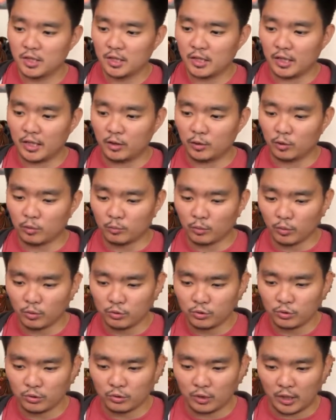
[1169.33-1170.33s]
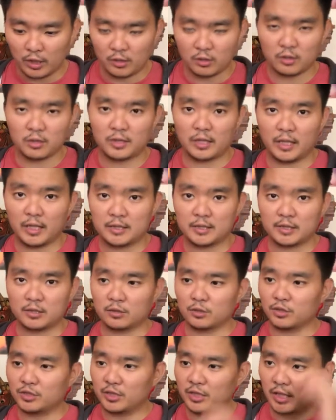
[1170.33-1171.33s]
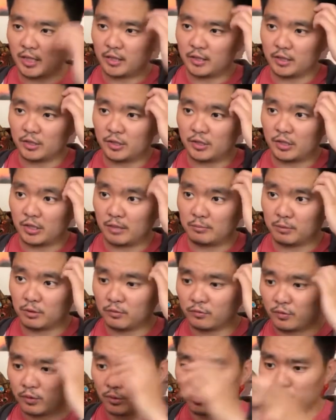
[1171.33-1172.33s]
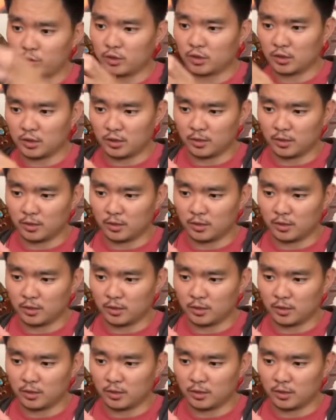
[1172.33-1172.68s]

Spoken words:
I hope also other guys understand that some of those